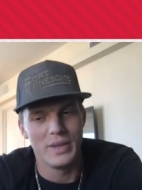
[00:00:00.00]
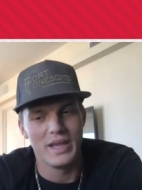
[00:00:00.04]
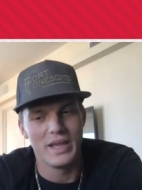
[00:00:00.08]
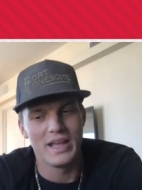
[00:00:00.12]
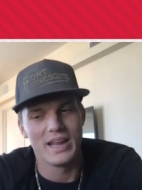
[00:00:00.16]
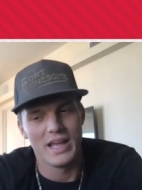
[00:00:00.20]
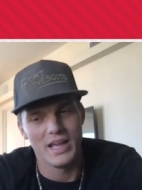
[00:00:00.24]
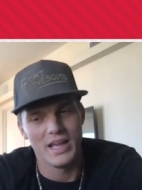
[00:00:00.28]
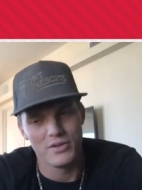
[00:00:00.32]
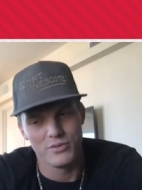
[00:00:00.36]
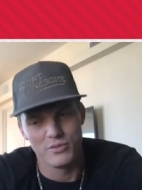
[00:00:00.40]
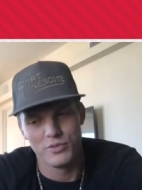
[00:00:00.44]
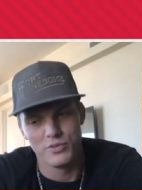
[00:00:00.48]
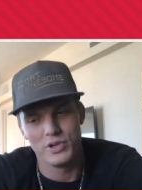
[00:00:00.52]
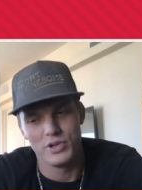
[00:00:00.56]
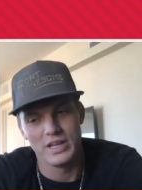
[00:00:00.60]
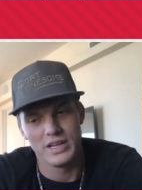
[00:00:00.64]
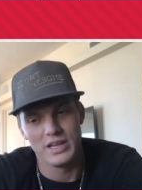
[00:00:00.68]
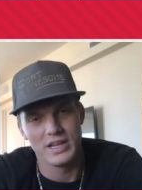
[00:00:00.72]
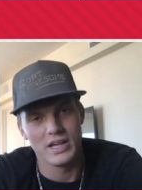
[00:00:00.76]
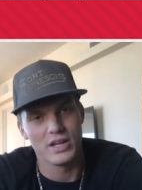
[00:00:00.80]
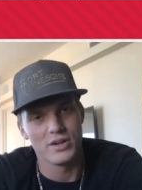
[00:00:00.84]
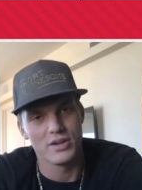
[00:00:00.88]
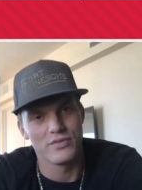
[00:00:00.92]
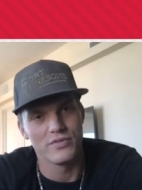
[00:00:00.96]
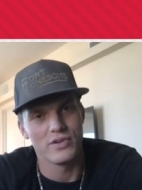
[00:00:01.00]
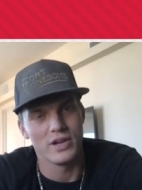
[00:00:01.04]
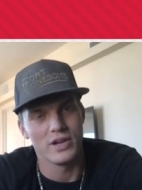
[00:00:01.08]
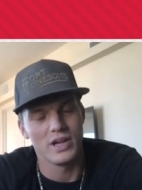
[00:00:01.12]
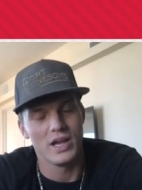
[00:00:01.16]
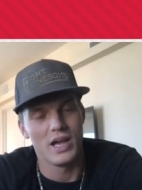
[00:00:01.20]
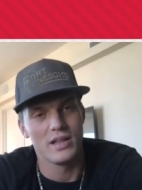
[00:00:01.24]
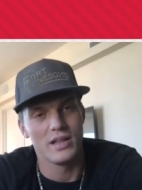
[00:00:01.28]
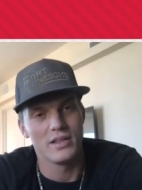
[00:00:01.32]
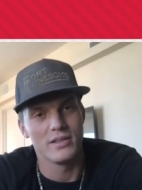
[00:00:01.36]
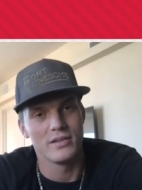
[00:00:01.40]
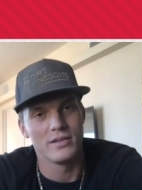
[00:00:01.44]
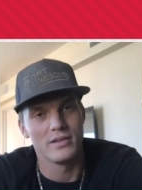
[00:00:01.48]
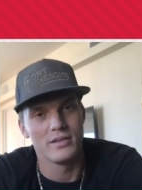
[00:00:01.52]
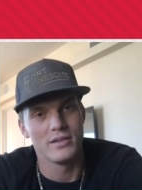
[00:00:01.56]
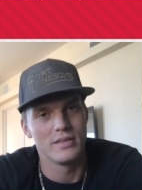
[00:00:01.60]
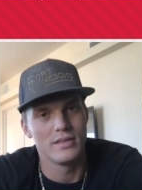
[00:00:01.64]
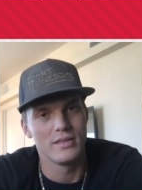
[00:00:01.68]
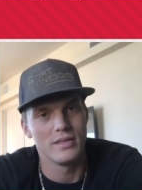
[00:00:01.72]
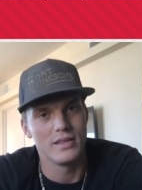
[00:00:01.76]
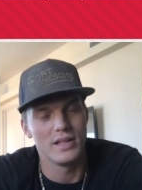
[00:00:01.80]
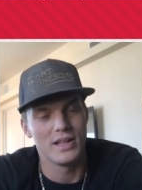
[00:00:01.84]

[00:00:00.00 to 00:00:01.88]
man, I had really kind of forgotten